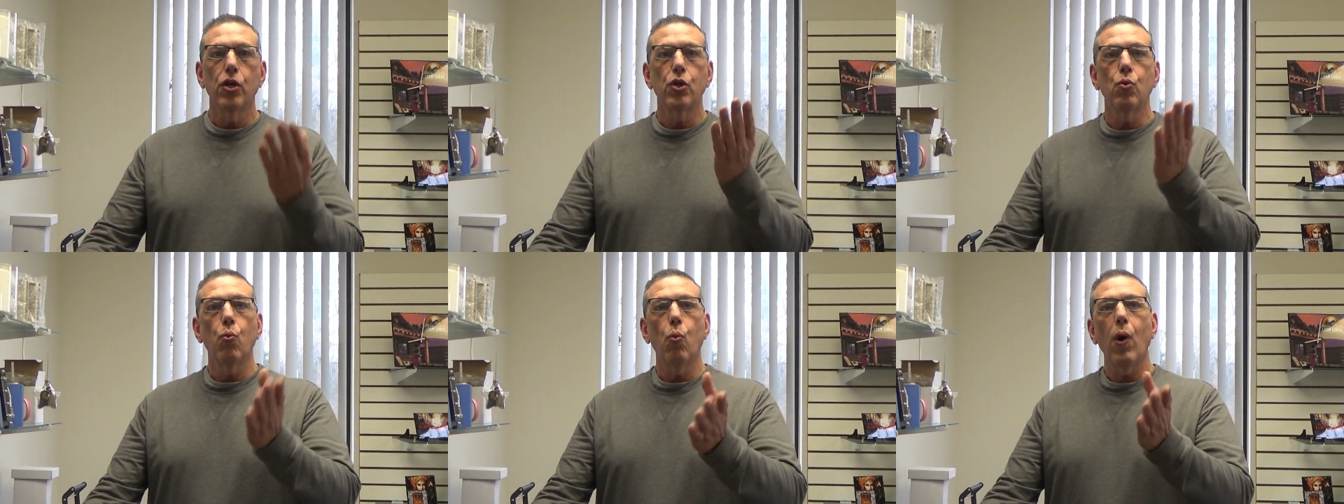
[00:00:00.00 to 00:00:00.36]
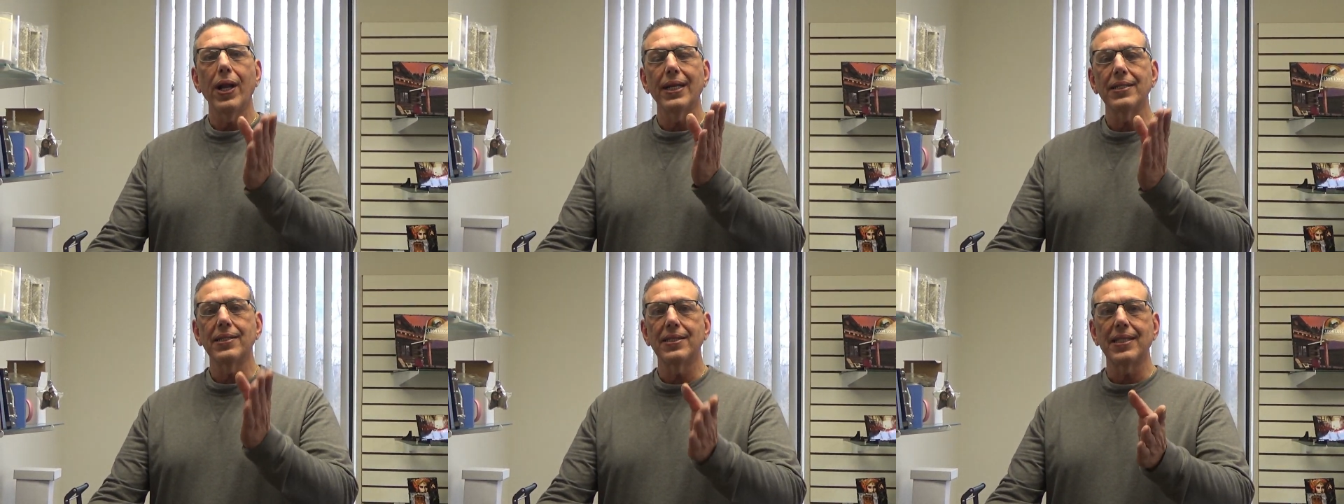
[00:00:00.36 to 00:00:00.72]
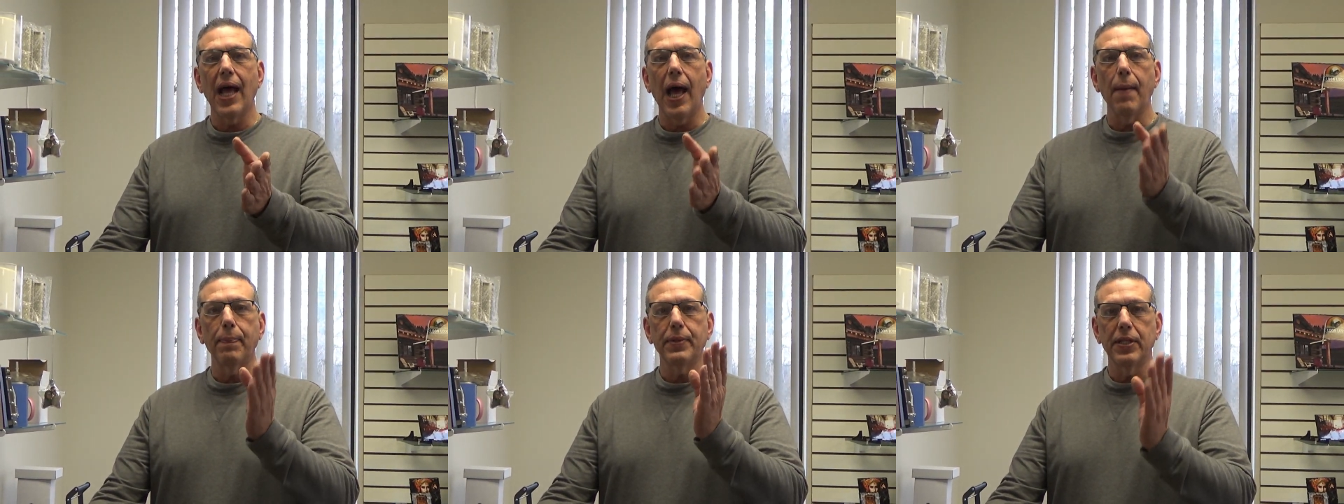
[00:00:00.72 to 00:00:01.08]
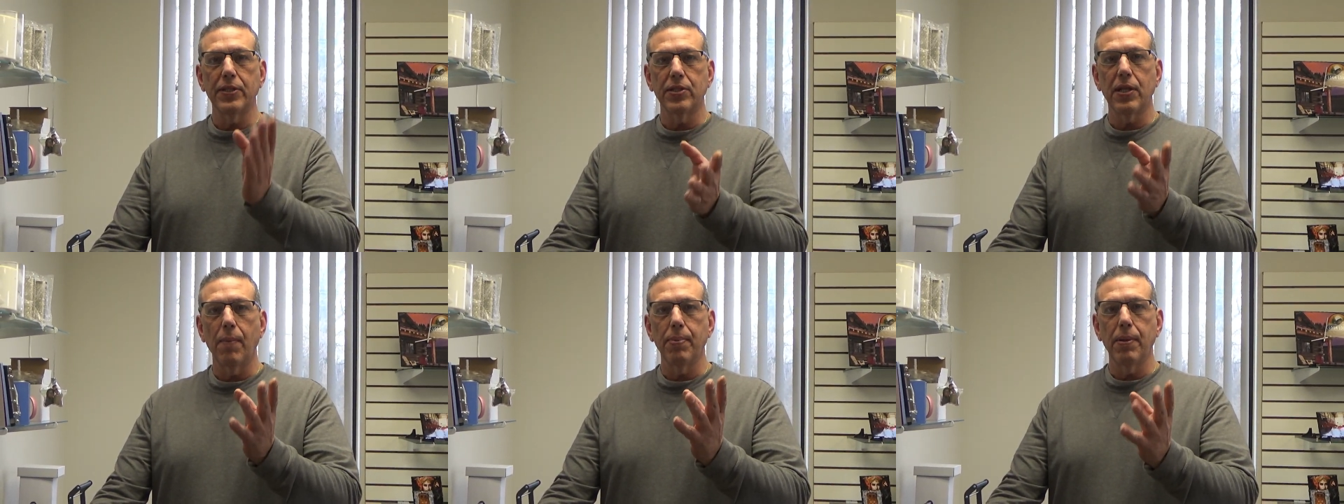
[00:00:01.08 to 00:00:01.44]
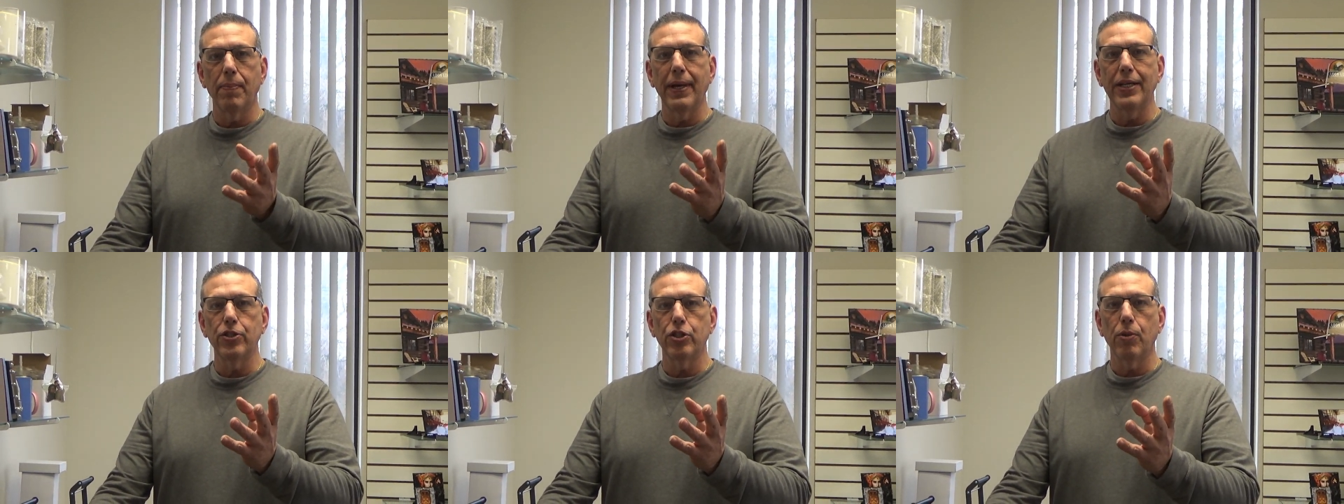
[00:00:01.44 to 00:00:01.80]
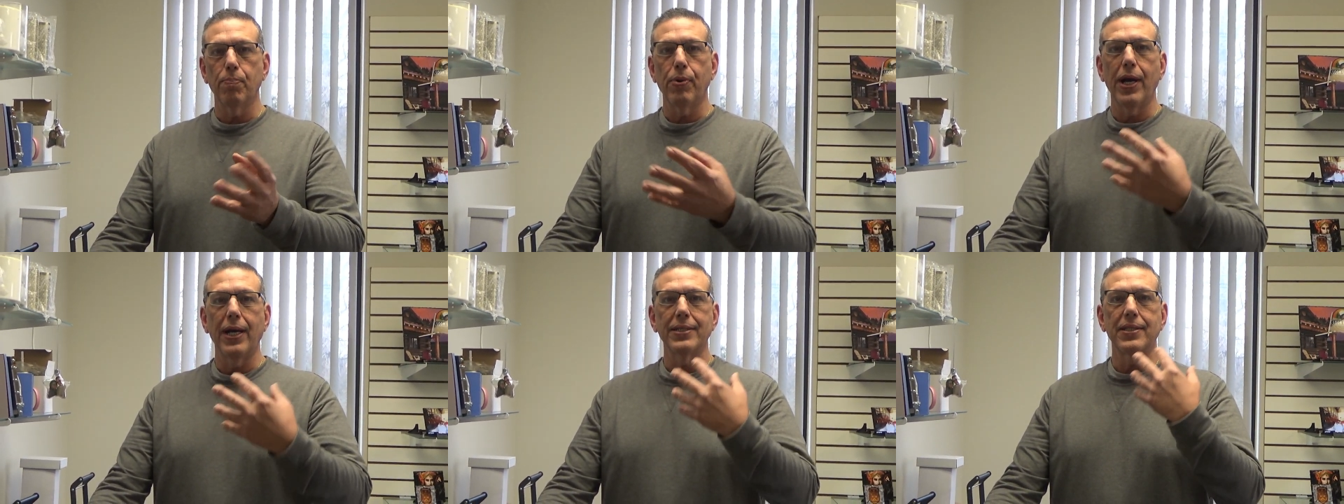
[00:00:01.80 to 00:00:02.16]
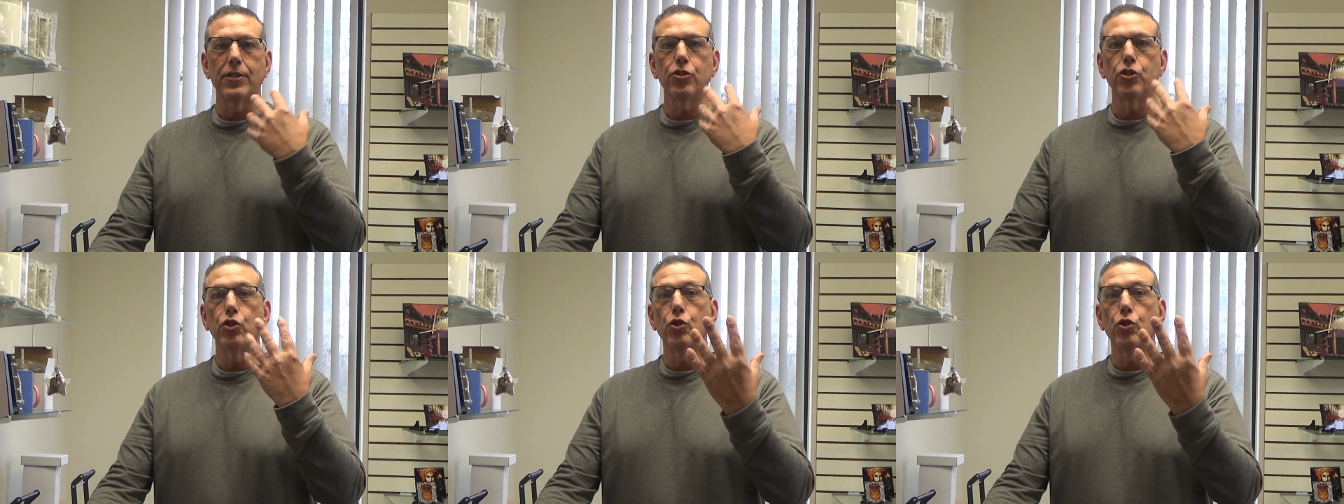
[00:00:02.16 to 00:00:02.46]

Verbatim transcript: You want to stop the sublimation process.